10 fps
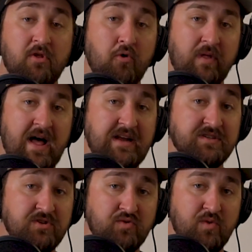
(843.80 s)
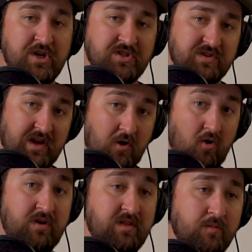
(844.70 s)
low light situations like
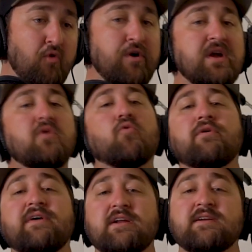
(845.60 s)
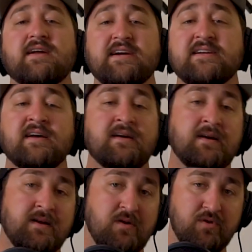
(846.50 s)
early in the morning or late at night
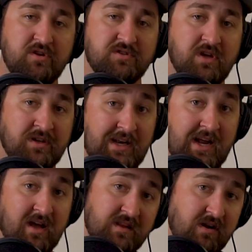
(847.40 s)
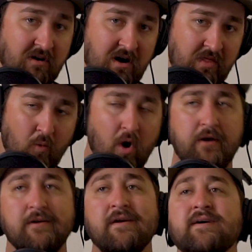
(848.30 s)
when you still need to cut the glare on the
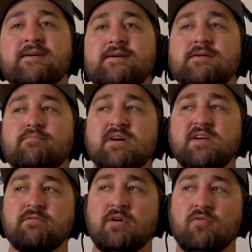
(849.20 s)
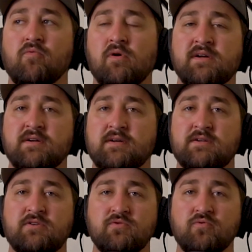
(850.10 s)
water, but you don't want
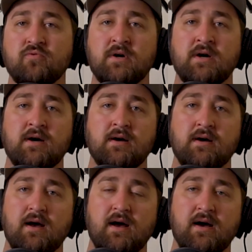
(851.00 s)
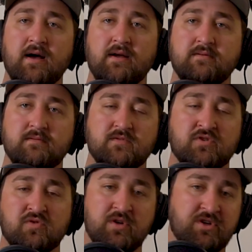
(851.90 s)
to uh,
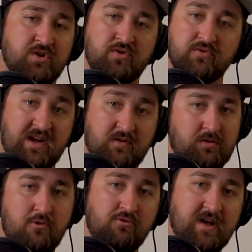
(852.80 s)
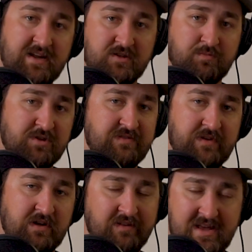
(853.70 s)
switch to like a low light
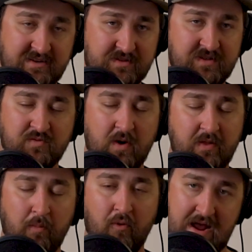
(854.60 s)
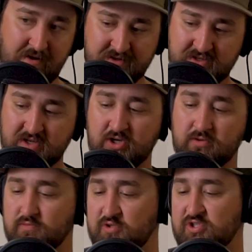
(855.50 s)
specific lens. That's why the brown is such a,
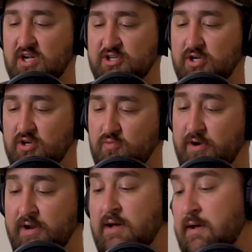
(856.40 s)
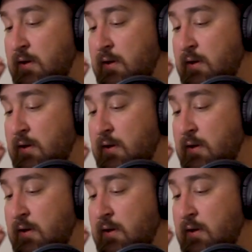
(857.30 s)
such a good one.